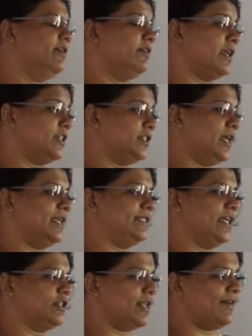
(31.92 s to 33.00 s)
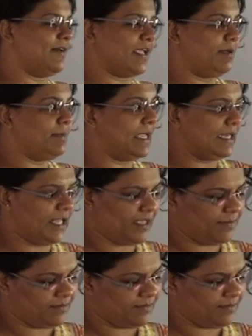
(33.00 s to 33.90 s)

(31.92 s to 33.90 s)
Russia and Czechoslovakia mainly.